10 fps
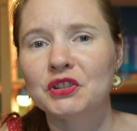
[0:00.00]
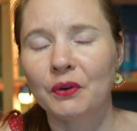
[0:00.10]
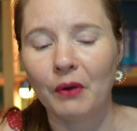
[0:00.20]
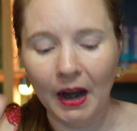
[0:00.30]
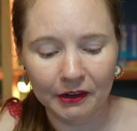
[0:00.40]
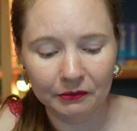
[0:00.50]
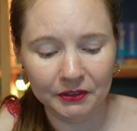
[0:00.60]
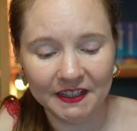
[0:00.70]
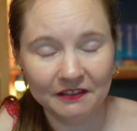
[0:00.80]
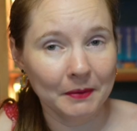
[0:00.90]
So I
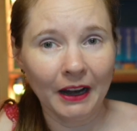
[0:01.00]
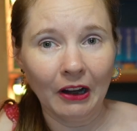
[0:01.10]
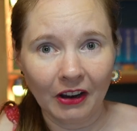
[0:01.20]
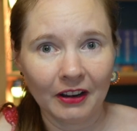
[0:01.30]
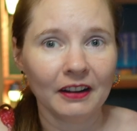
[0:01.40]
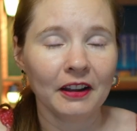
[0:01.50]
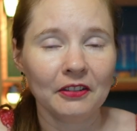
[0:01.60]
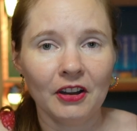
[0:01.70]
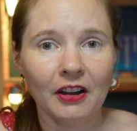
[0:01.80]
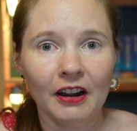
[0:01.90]
received my yarn and I
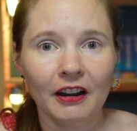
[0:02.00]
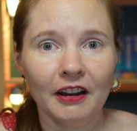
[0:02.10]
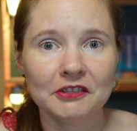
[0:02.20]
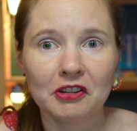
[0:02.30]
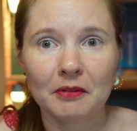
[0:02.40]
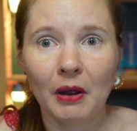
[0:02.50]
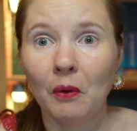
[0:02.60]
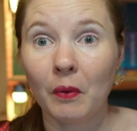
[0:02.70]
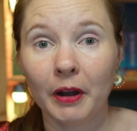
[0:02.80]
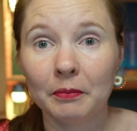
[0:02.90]
thought I'd talk
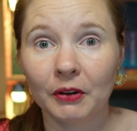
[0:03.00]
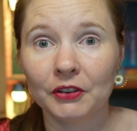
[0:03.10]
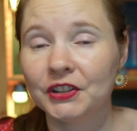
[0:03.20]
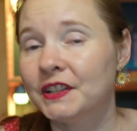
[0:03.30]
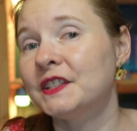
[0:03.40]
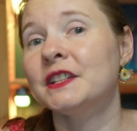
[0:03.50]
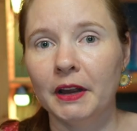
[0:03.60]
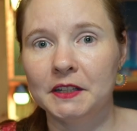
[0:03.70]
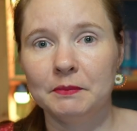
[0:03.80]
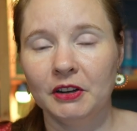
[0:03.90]
about what I purchased, my
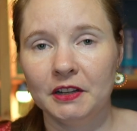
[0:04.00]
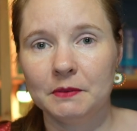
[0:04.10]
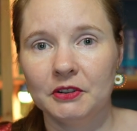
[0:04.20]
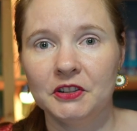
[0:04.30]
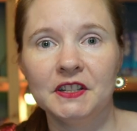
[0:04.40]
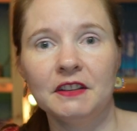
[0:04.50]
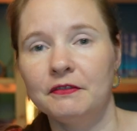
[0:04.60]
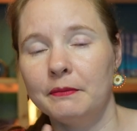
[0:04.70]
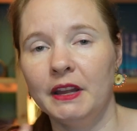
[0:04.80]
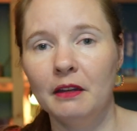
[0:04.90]
experience purchasing
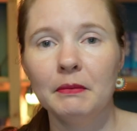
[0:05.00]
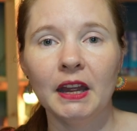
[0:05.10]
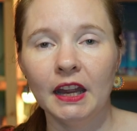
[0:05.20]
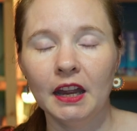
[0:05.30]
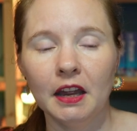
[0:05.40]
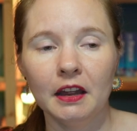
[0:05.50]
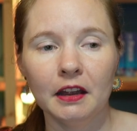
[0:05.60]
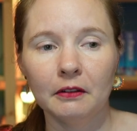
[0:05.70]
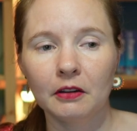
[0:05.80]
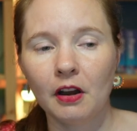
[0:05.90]
from them,
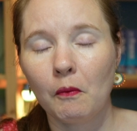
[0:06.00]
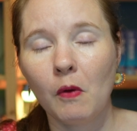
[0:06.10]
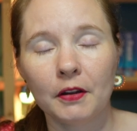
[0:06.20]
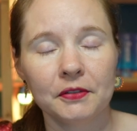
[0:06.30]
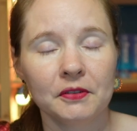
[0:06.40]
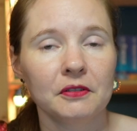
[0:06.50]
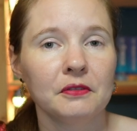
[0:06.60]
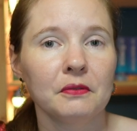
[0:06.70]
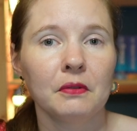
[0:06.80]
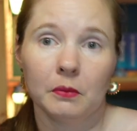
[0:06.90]
and walk
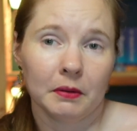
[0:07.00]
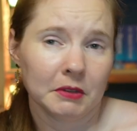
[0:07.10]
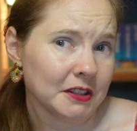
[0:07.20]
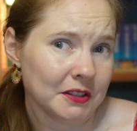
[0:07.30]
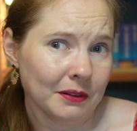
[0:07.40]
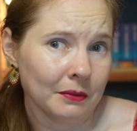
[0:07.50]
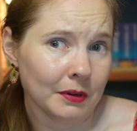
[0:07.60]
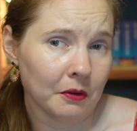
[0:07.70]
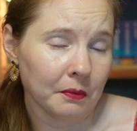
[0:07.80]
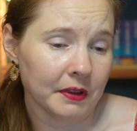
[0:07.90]
through what I'm gonna do
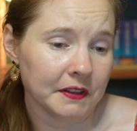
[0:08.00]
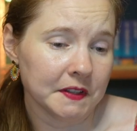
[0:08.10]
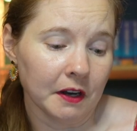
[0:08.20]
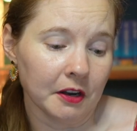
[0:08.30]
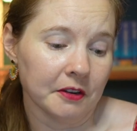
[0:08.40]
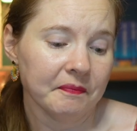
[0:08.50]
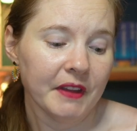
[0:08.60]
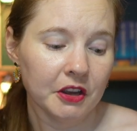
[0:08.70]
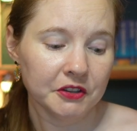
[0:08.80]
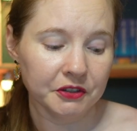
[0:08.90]
with this yarn.
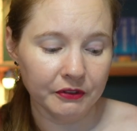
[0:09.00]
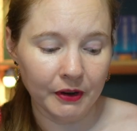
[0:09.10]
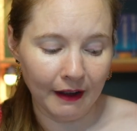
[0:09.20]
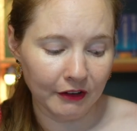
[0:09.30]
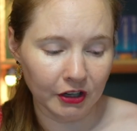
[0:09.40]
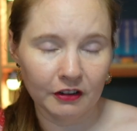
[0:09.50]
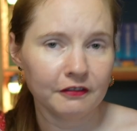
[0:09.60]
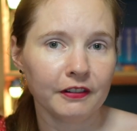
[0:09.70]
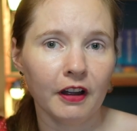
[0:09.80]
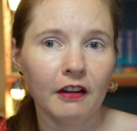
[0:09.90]
So if you haven't
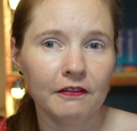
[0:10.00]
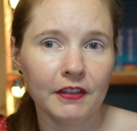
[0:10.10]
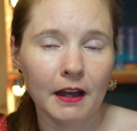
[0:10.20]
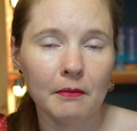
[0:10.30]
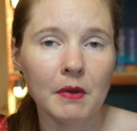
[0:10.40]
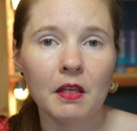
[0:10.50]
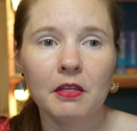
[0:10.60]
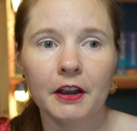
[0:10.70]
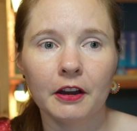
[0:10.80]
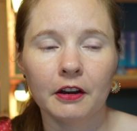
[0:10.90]
heard of them,
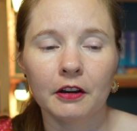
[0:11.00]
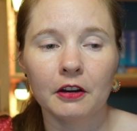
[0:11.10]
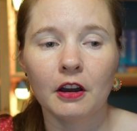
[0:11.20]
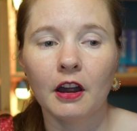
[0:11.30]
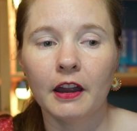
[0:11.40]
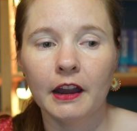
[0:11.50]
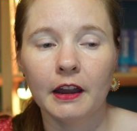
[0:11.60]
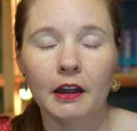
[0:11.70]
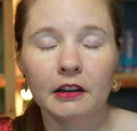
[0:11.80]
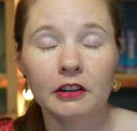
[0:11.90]
they're
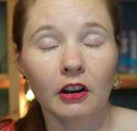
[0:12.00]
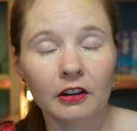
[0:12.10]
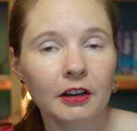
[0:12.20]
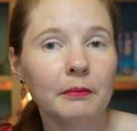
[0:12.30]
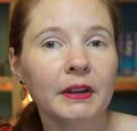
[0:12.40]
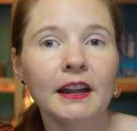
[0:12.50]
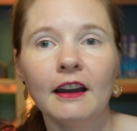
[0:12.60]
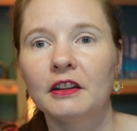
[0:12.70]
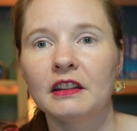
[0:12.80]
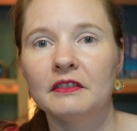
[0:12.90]
a yarn company
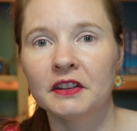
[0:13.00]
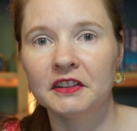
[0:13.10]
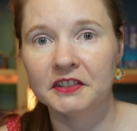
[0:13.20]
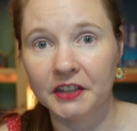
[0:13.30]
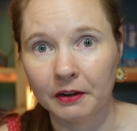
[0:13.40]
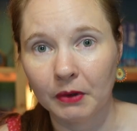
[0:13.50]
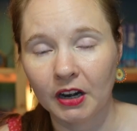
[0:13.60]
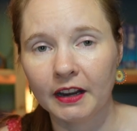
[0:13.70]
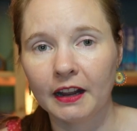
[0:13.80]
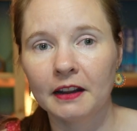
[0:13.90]
out of
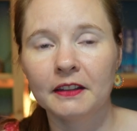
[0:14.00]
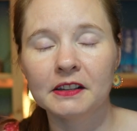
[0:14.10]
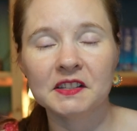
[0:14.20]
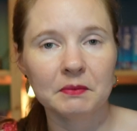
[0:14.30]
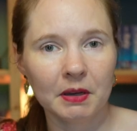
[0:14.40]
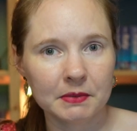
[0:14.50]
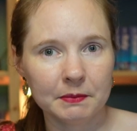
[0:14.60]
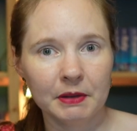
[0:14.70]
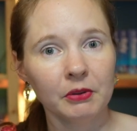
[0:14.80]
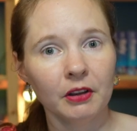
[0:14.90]
Denmark, and I think sometimes
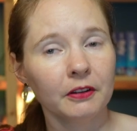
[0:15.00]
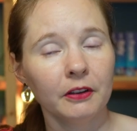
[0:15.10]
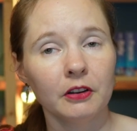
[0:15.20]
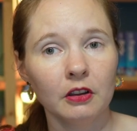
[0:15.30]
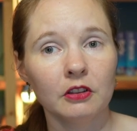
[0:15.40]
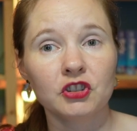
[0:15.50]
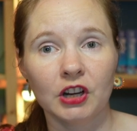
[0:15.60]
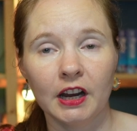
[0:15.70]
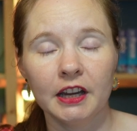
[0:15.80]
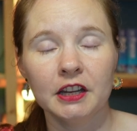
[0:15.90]
people are a little
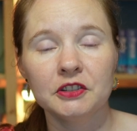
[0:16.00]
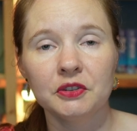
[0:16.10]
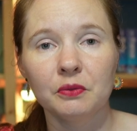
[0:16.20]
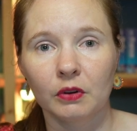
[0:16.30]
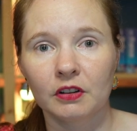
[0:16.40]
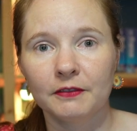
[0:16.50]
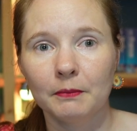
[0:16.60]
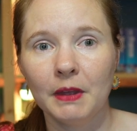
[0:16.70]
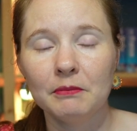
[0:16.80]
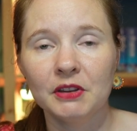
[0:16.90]
shy to order from
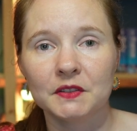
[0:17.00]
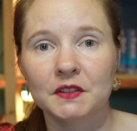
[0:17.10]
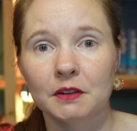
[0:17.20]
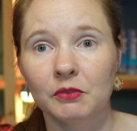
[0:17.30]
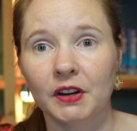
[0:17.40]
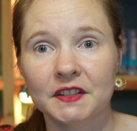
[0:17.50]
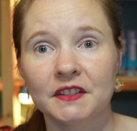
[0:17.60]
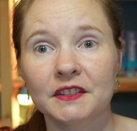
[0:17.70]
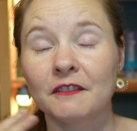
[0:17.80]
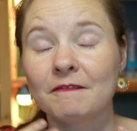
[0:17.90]
them because their
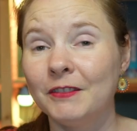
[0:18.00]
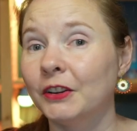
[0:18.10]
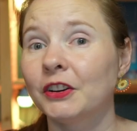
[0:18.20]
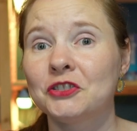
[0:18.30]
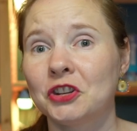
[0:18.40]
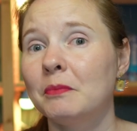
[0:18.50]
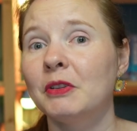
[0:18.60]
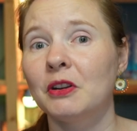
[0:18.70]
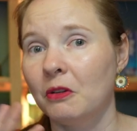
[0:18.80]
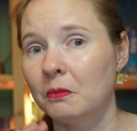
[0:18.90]
prices are very cheap.
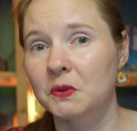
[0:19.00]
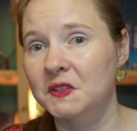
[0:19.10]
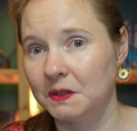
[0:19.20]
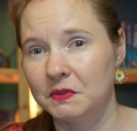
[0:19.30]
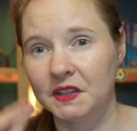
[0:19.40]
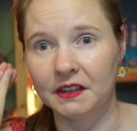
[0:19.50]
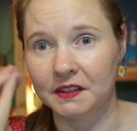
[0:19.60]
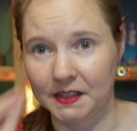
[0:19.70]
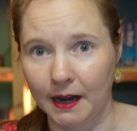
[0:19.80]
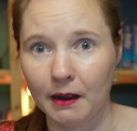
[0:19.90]
It almost seems like a
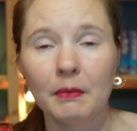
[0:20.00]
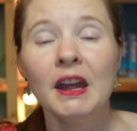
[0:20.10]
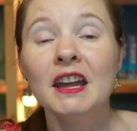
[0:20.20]
scam.